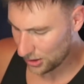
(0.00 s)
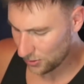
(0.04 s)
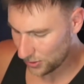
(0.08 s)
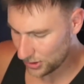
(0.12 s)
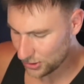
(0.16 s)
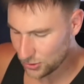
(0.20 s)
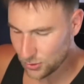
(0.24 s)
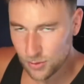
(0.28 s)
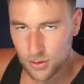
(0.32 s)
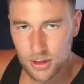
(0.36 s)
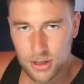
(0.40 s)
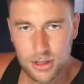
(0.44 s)
we
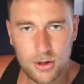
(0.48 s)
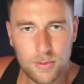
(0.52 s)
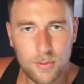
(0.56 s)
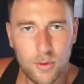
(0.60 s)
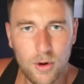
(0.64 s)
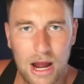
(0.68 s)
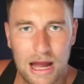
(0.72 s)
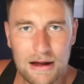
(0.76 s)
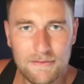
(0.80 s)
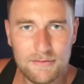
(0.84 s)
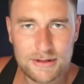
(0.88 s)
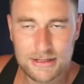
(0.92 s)
do a little more
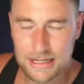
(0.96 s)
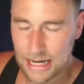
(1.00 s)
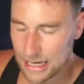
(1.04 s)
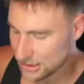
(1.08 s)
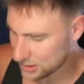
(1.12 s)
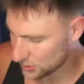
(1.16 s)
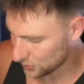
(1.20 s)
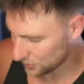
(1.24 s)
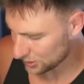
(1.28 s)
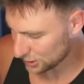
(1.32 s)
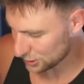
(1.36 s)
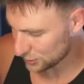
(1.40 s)

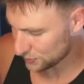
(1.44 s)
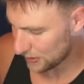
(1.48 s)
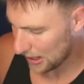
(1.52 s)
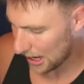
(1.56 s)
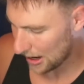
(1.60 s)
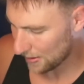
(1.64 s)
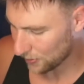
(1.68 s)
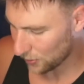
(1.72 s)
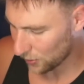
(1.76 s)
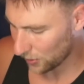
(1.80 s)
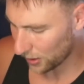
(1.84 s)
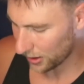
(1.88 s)
advertising with this bad
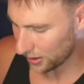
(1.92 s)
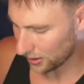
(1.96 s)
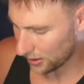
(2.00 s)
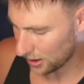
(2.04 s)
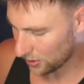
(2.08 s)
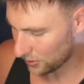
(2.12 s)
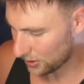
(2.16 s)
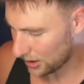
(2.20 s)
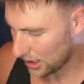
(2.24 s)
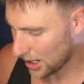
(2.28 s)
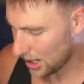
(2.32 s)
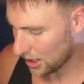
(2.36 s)
boy?
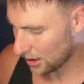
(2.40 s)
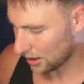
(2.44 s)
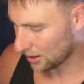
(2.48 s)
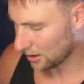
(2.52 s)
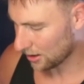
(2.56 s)
Okay.